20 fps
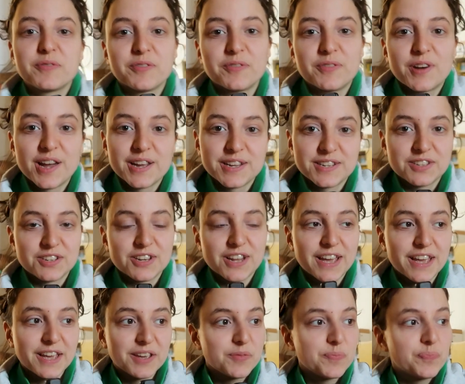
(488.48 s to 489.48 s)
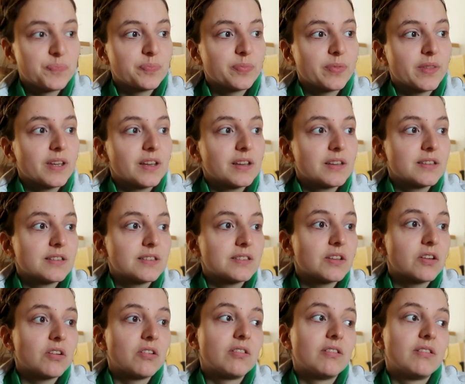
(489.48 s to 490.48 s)
ride today.
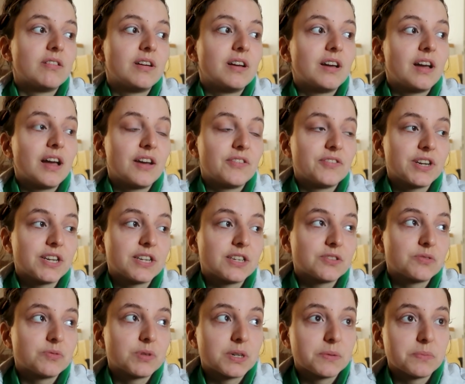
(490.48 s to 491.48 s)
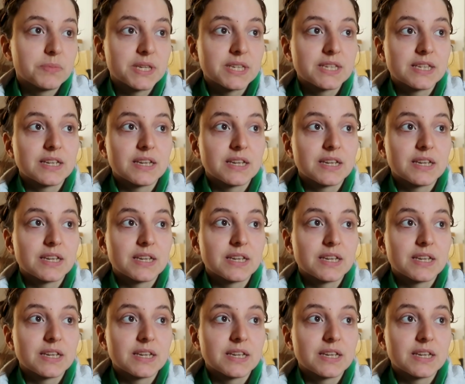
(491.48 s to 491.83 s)
So I really don't want to miss